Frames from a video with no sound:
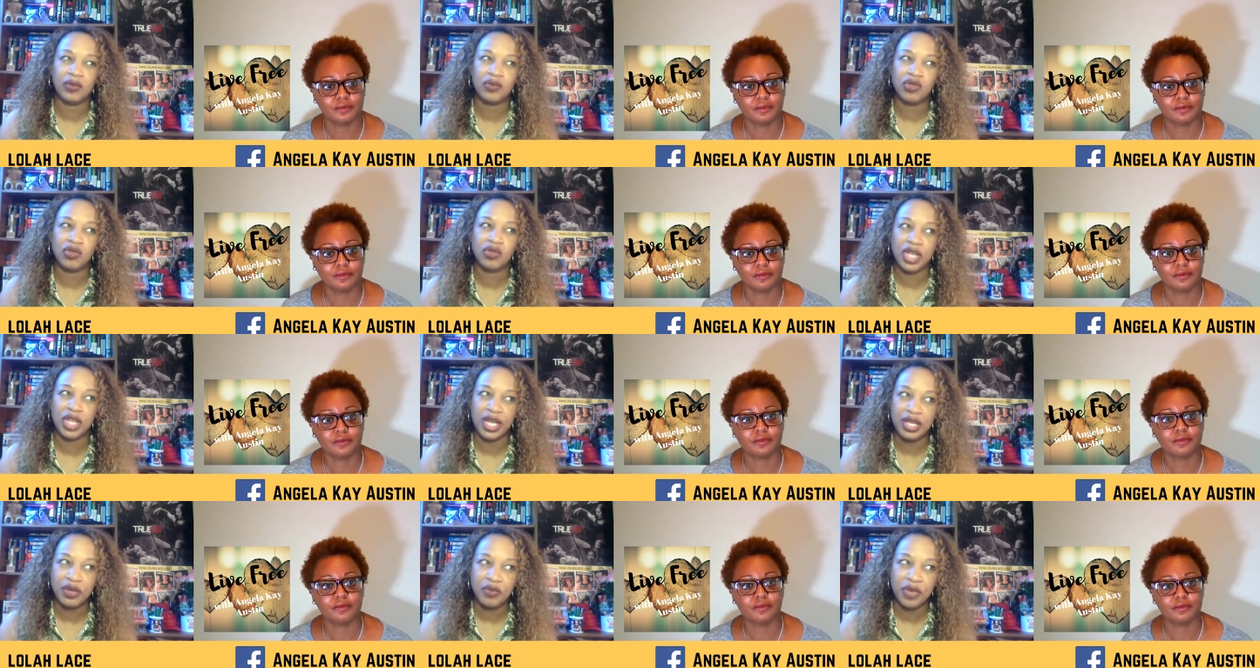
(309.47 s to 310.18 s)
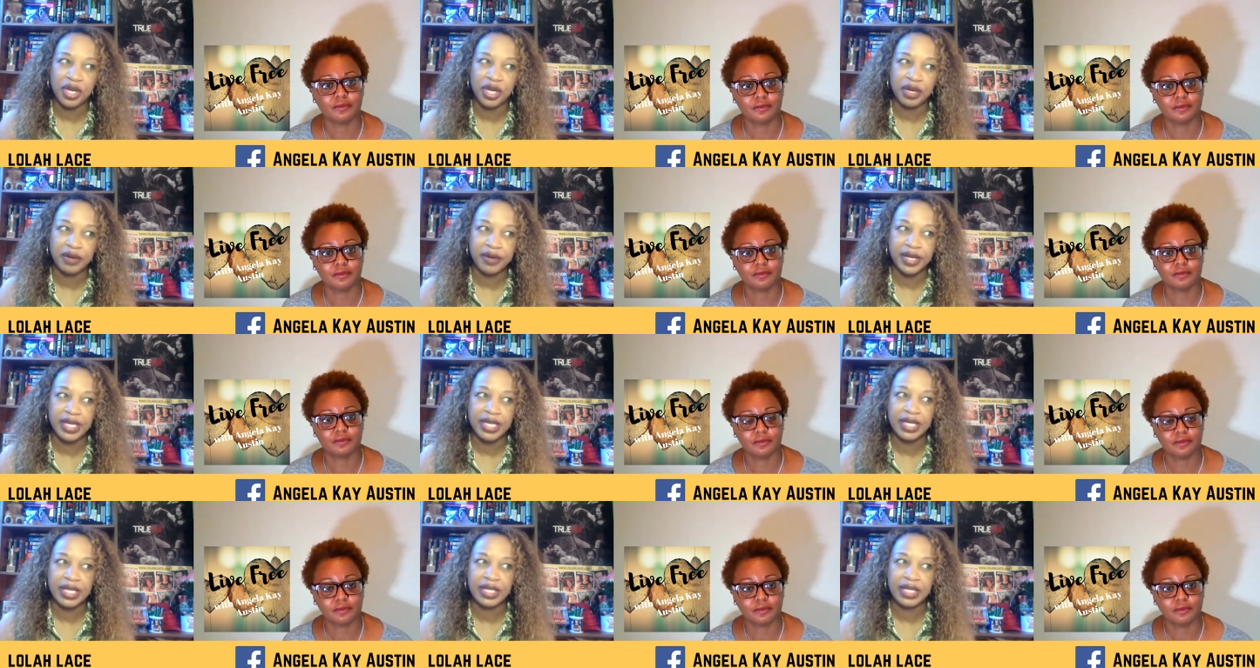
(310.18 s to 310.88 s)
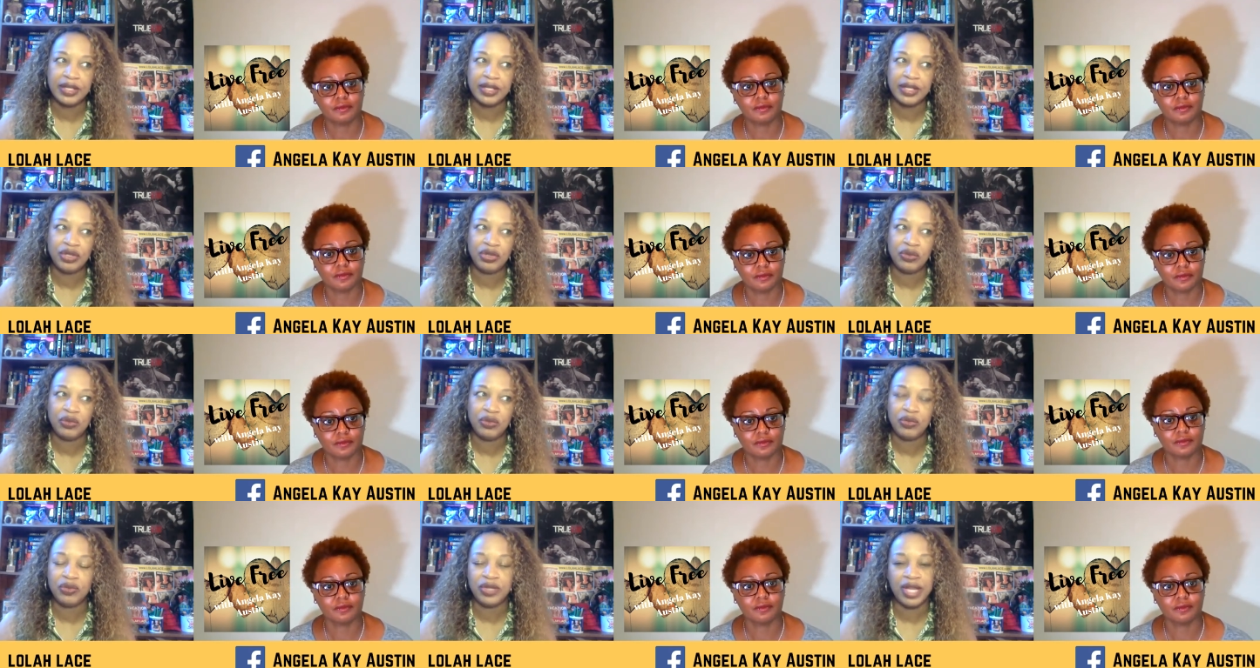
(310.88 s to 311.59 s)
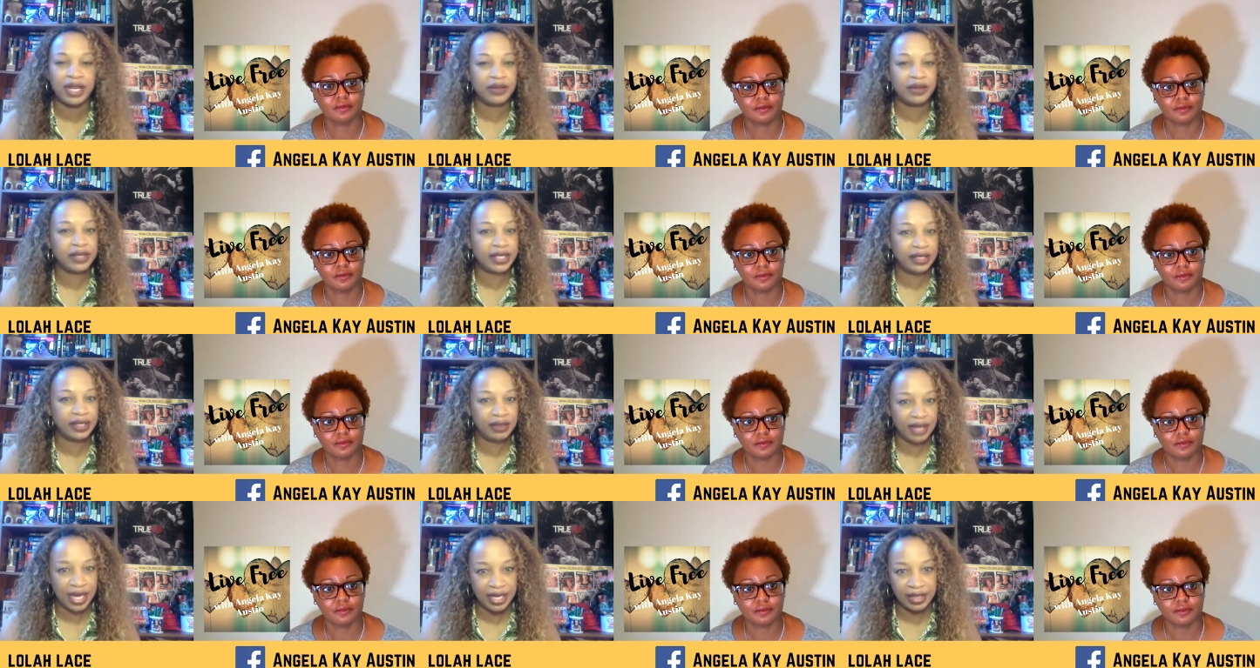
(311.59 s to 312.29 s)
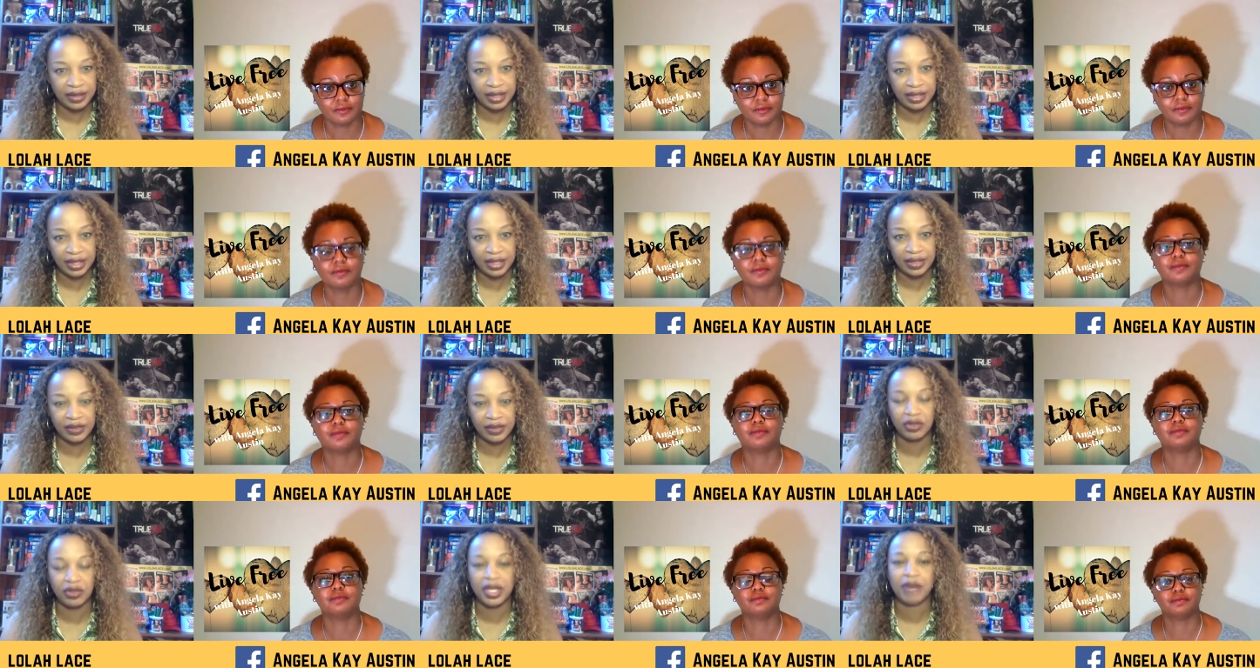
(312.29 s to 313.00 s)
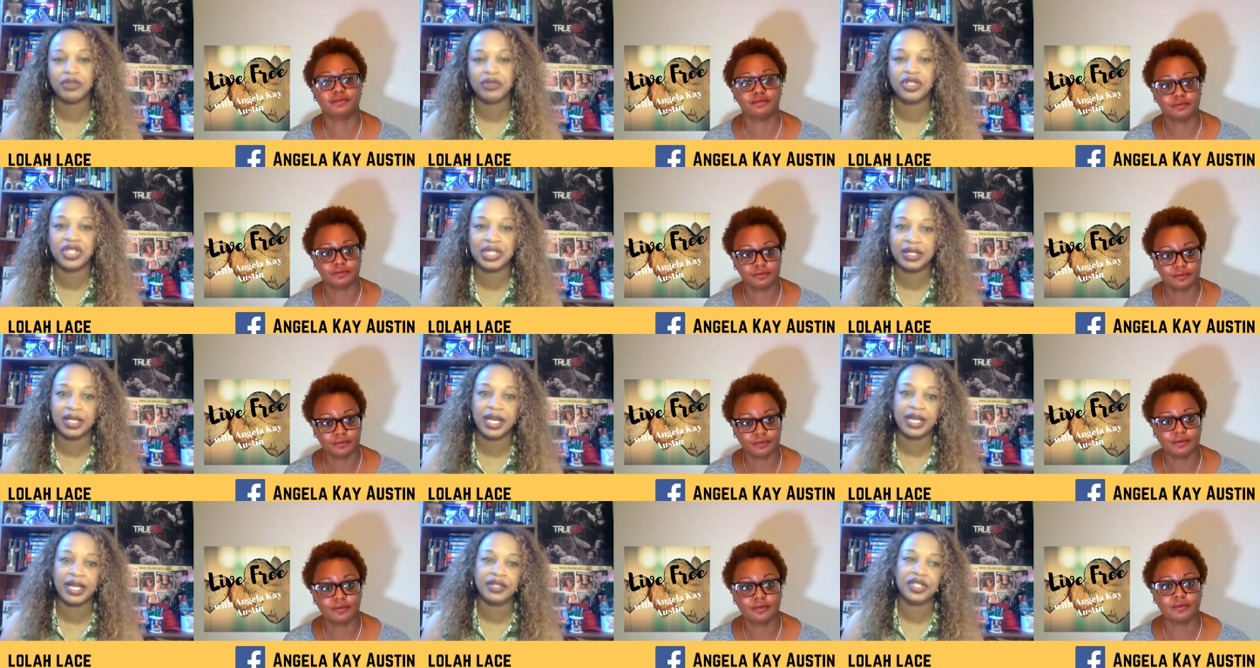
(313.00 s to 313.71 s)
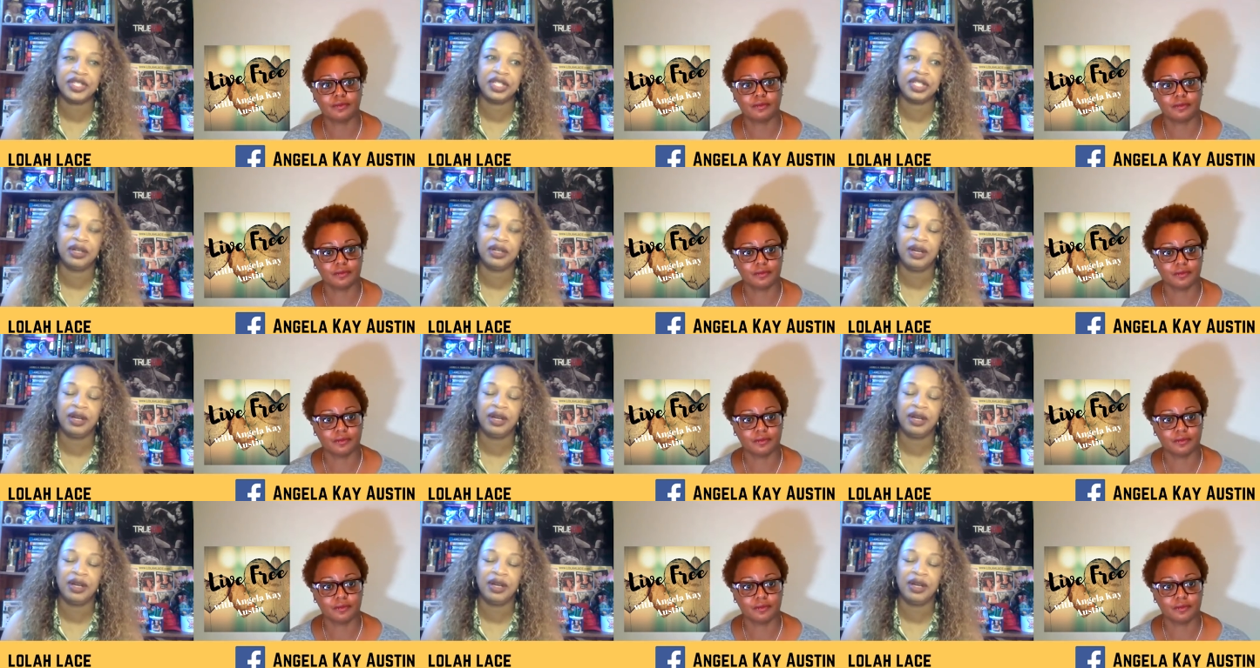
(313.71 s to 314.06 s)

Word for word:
Speaker 1: January 2019. So that was just last year.